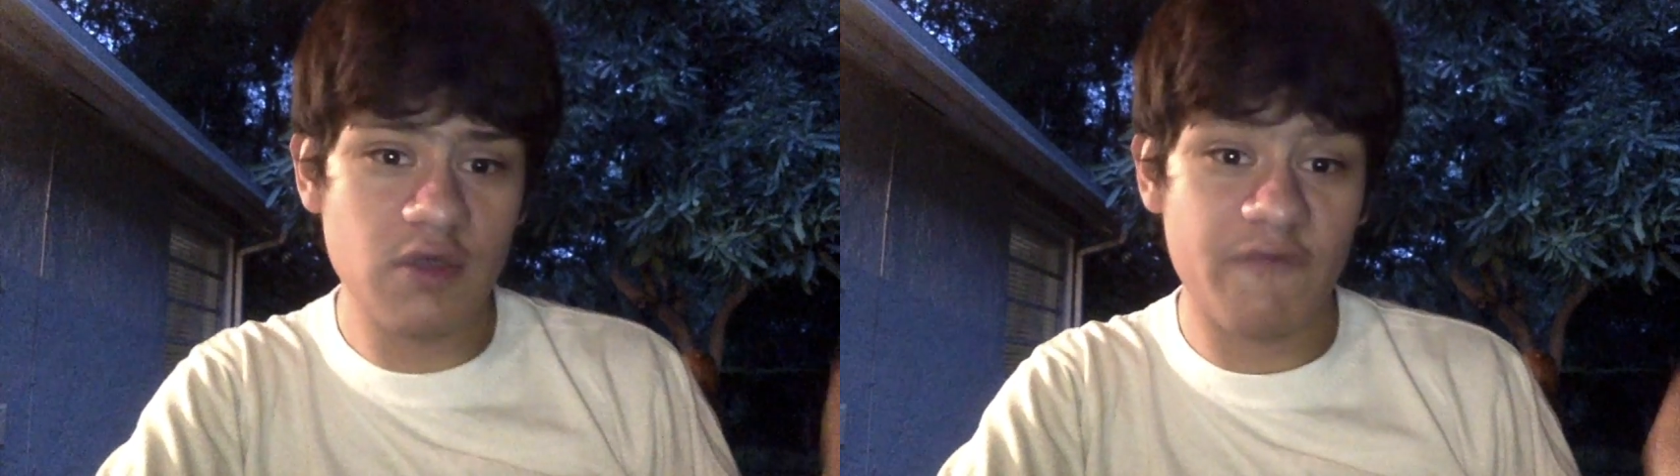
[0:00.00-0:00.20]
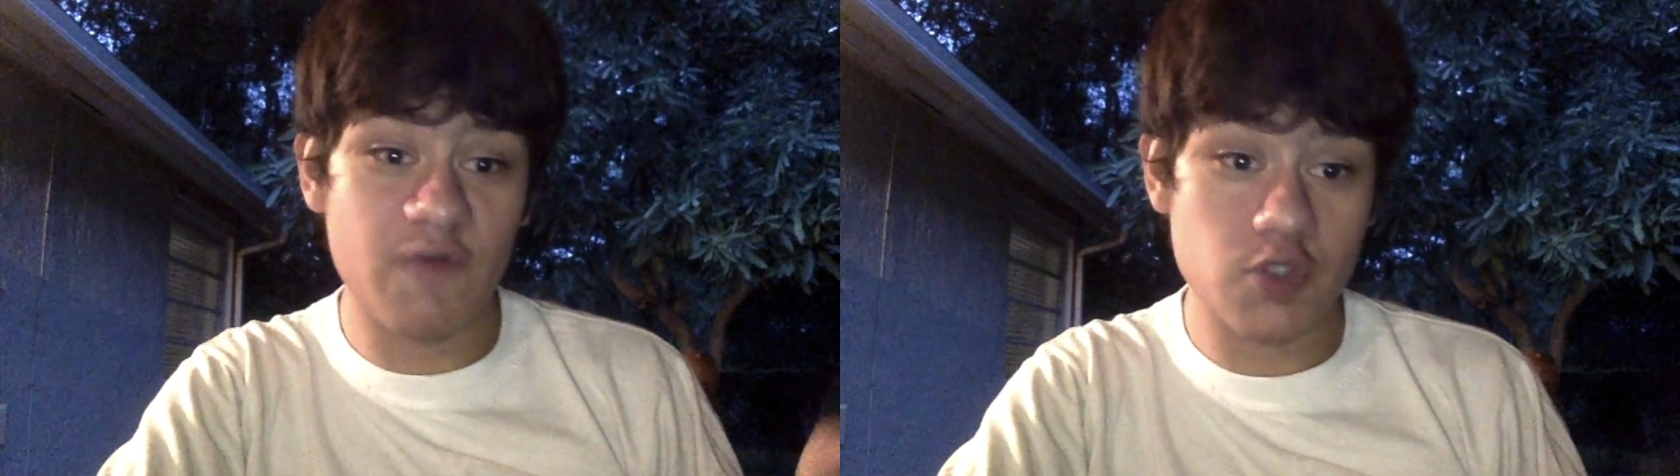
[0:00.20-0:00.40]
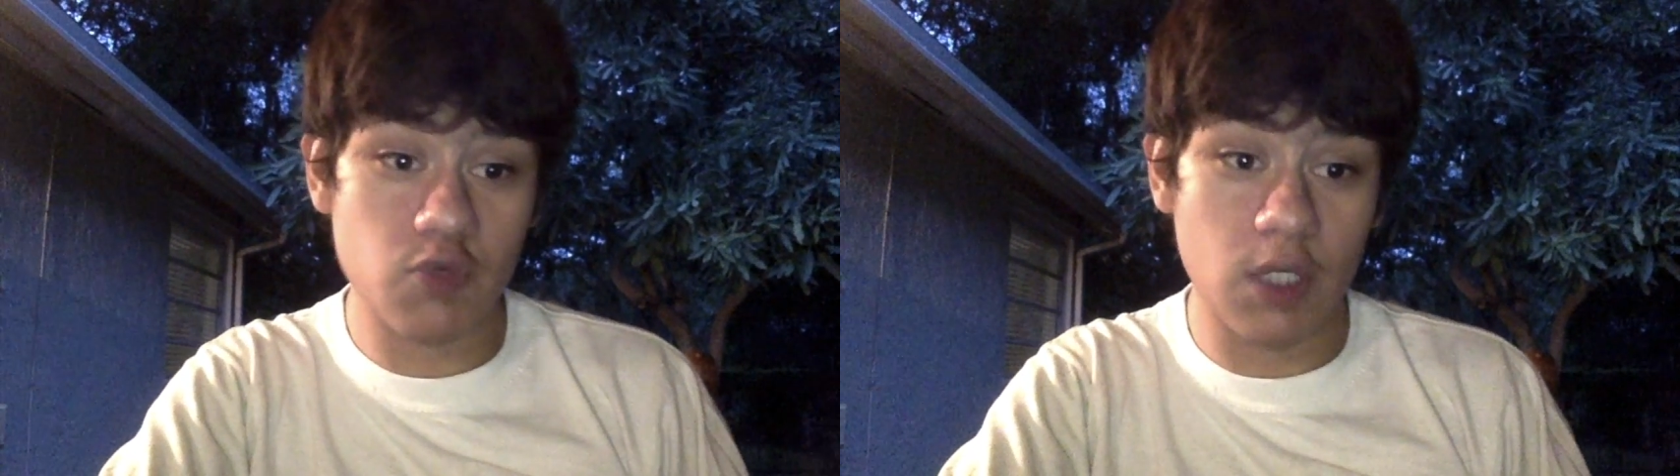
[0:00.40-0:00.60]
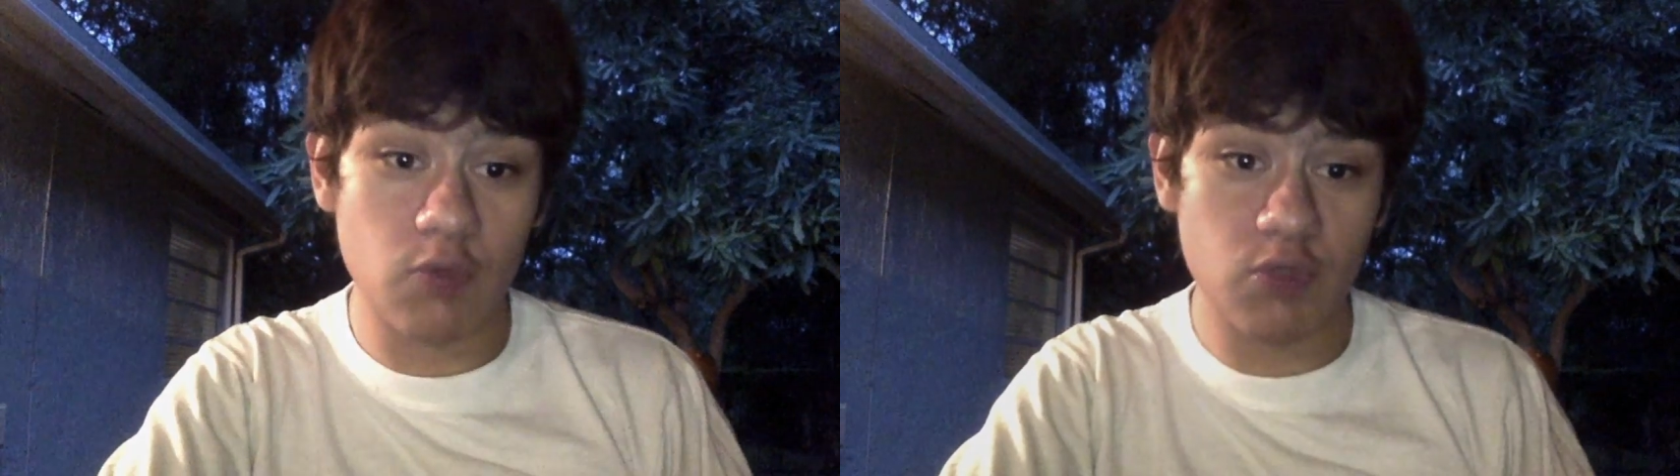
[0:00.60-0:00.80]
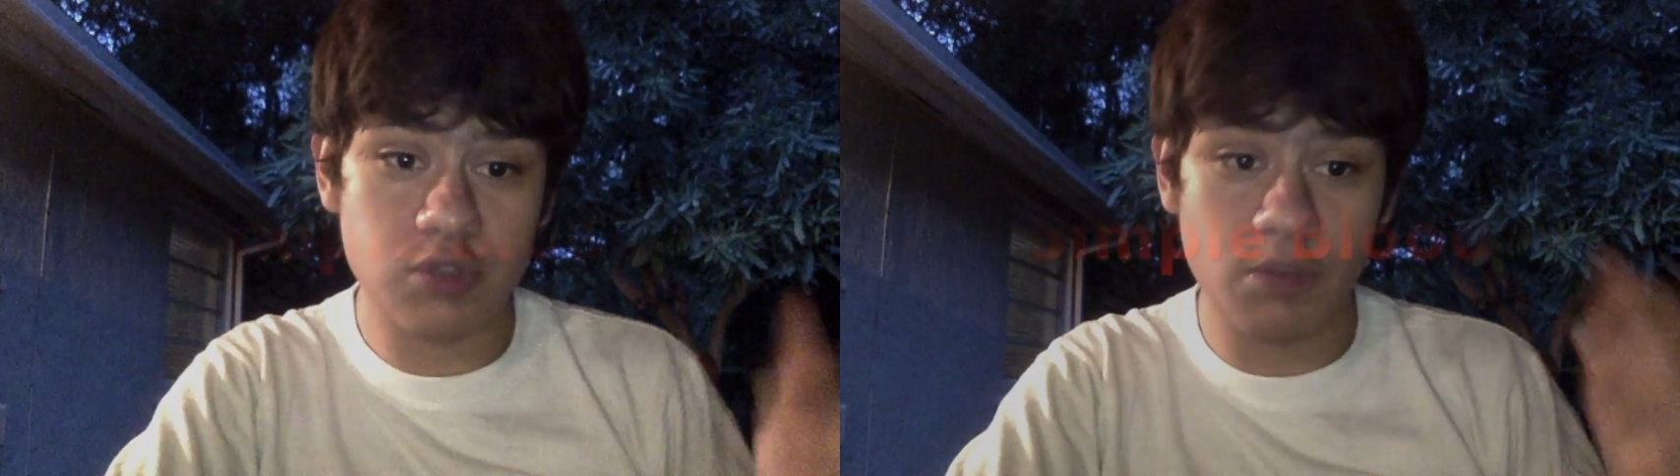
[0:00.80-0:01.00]
the first one,
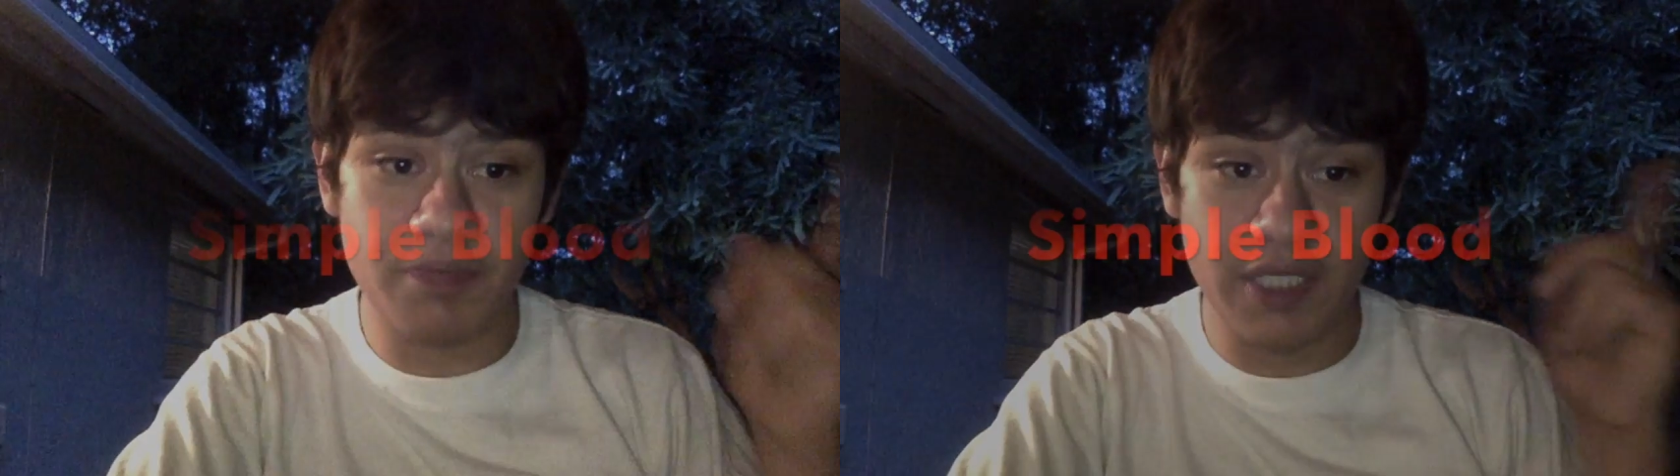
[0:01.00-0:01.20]
which will be...